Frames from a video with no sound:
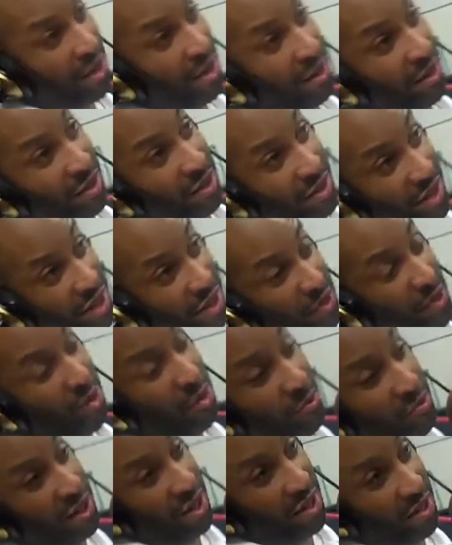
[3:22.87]
colored. They're
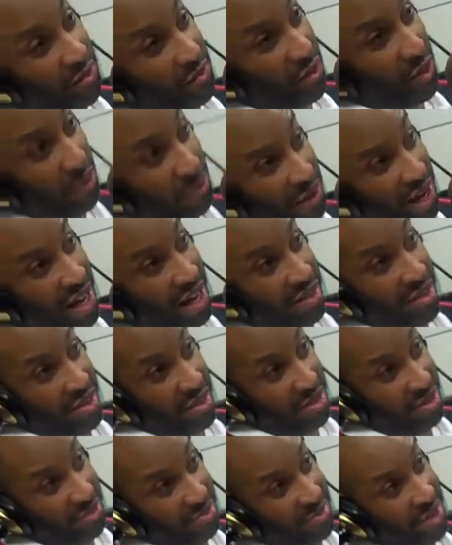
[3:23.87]
called penny
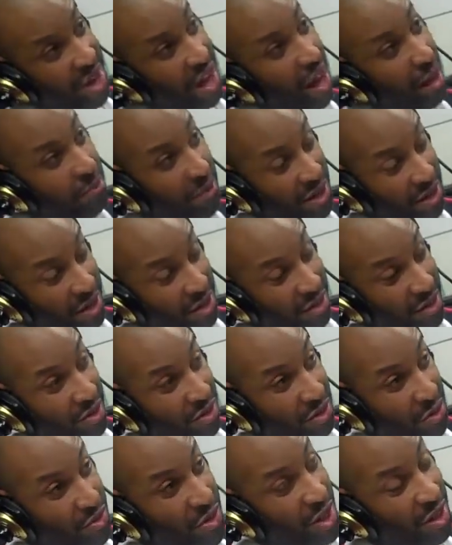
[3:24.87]
Foamposites. Copper
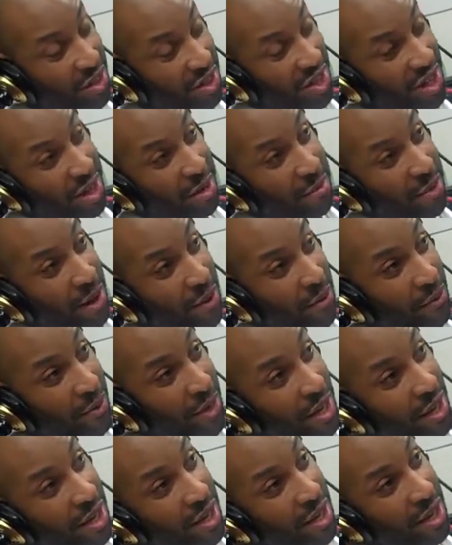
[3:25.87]
colored. New color came out.
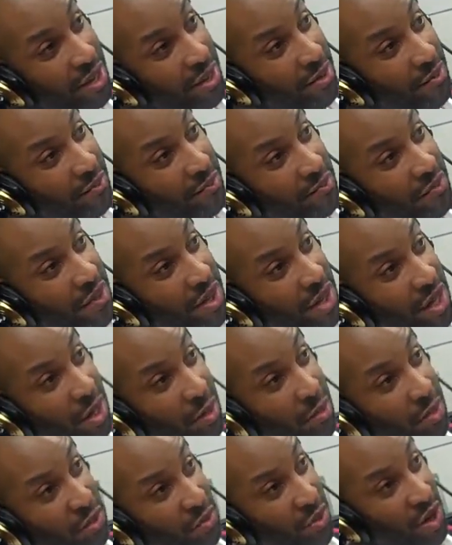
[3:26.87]
Nikes. Nice
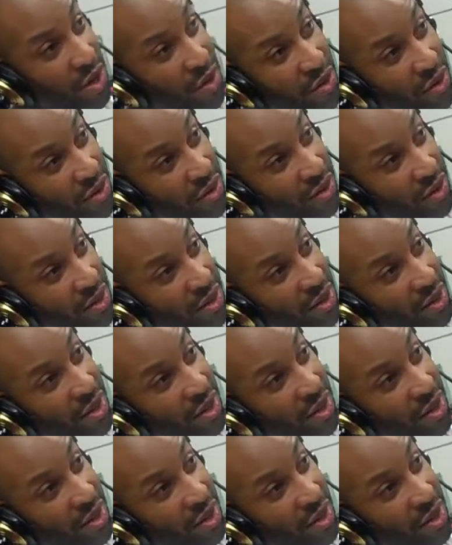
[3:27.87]
he was wearing